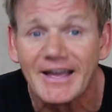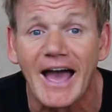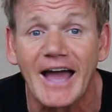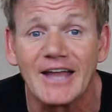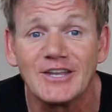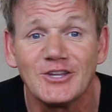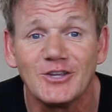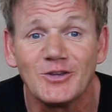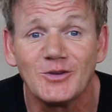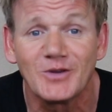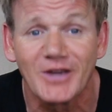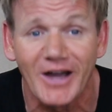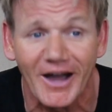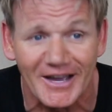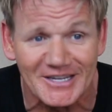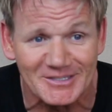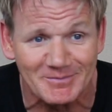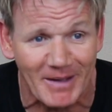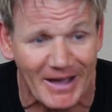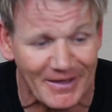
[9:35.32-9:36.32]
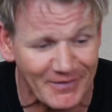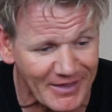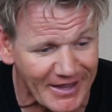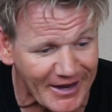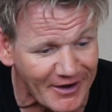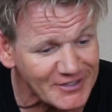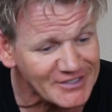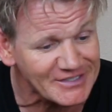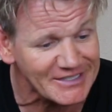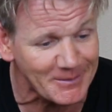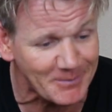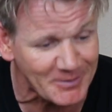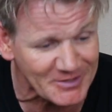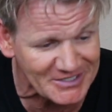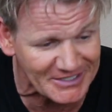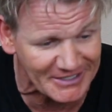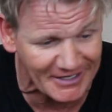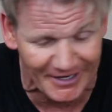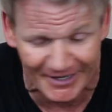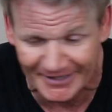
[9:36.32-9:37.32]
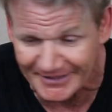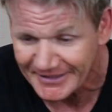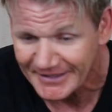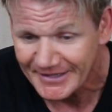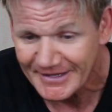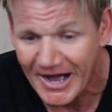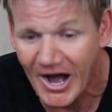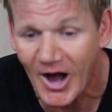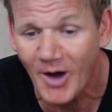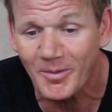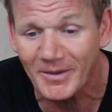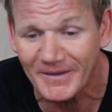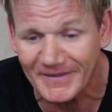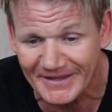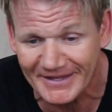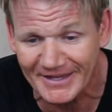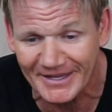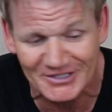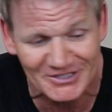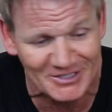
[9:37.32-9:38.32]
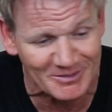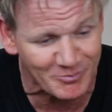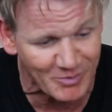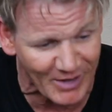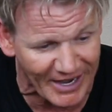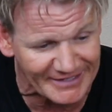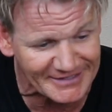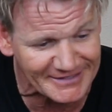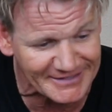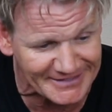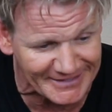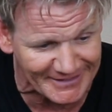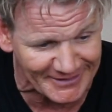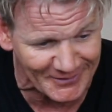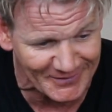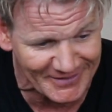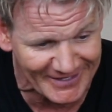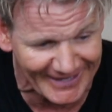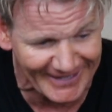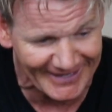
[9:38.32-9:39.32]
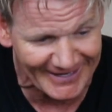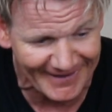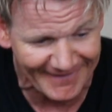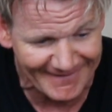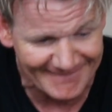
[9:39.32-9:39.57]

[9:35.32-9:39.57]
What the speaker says: and you guys back there are sleeping tonight, I'll be in the kitchen practicing, okay?